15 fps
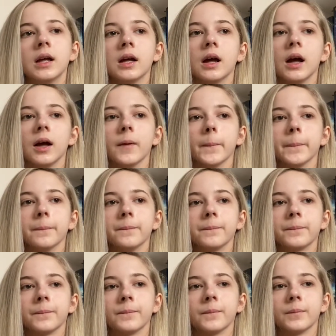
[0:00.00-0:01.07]

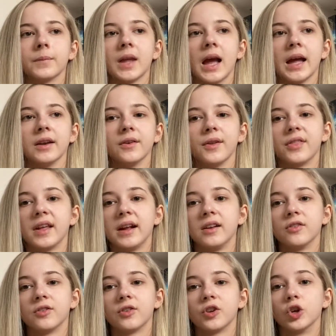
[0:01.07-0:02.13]
and
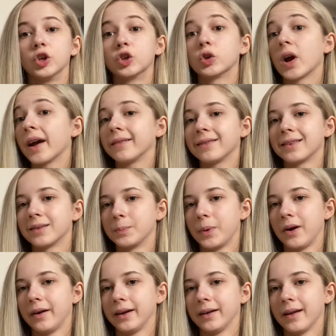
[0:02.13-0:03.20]
things
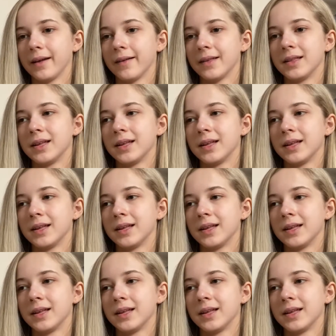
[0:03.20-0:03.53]
transpire,